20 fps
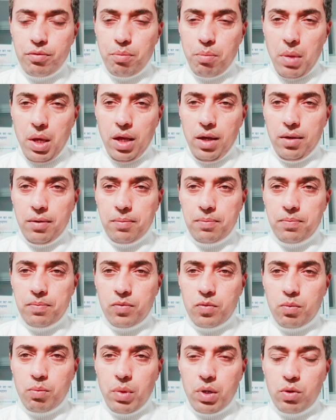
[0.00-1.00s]
me
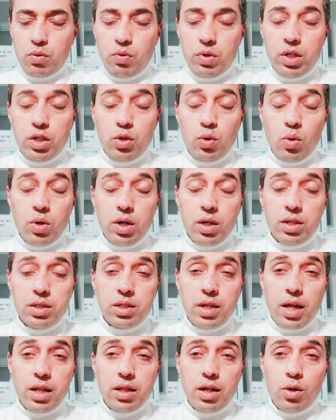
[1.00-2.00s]
but we don't
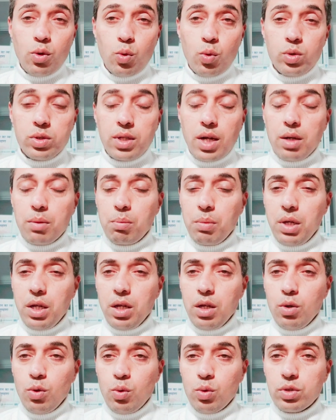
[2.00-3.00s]
understand that who is that
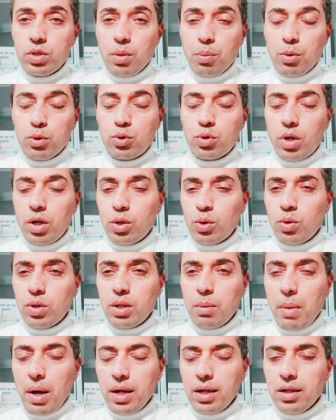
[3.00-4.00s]
me who's supposed to control
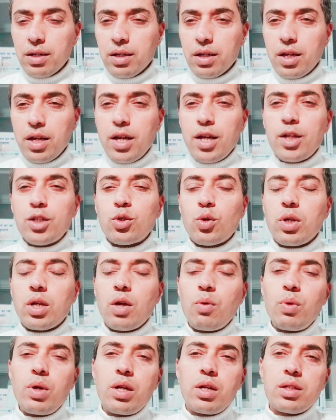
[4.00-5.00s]
the mind so
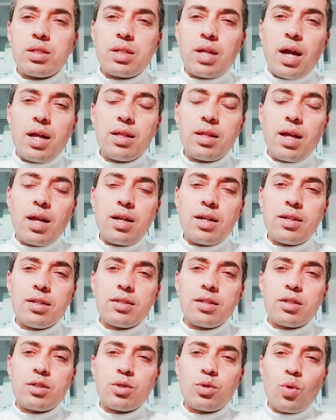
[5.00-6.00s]
here we understand that it
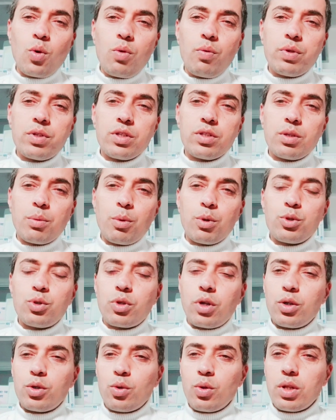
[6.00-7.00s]
is the soul which is supposed
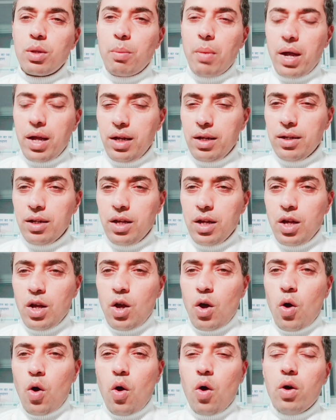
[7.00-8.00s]
to control the mind
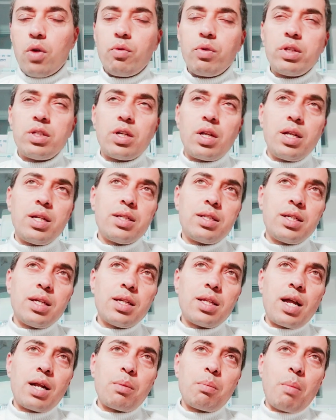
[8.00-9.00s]
or we generally
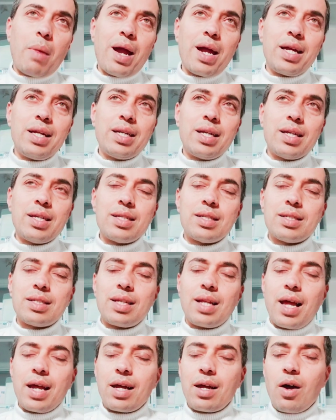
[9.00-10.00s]
say that mind
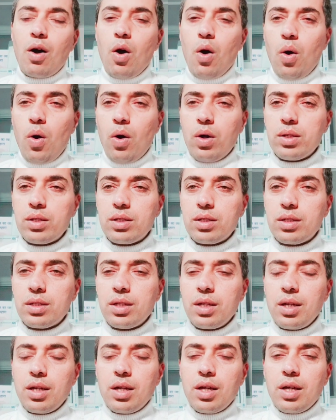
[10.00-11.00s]
is like a
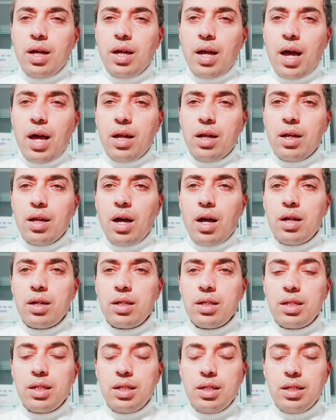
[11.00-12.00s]
horse an
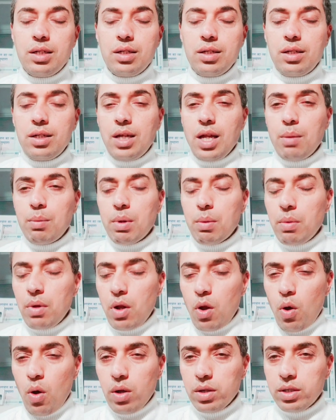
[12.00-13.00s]

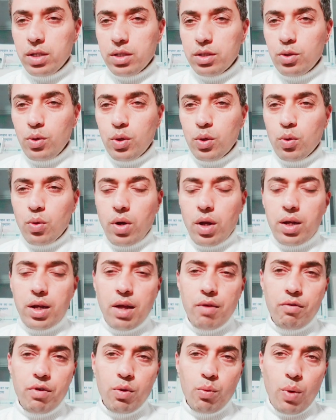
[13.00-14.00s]
untamable horse it's going to run
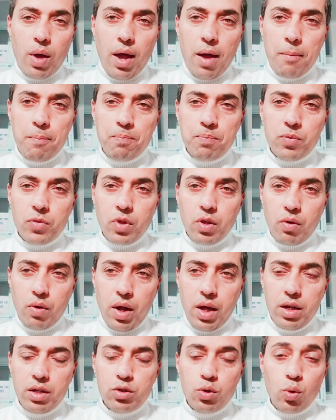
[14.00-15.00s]
everywhere
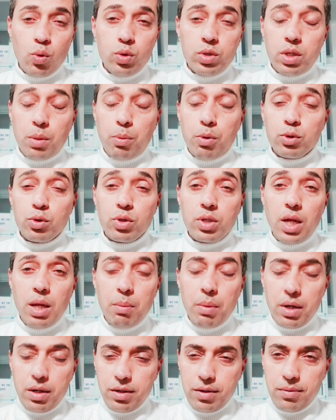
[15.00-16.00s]
right so who's supposed to
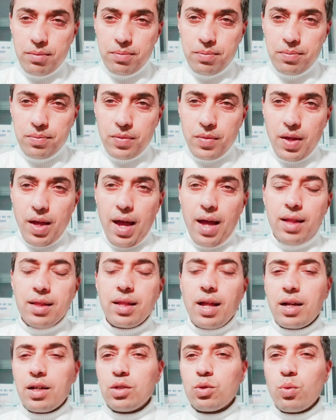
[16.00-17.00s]
tame it
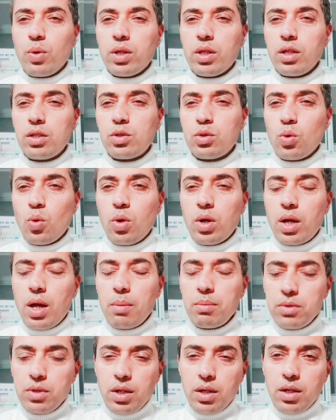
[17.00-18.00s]
and that is where the soul
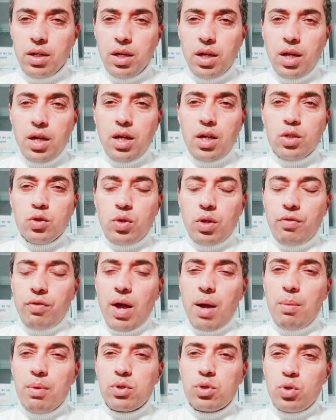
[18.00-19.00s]
comes in so if
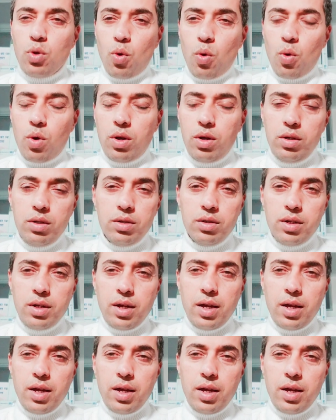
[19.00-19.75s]
i am a soul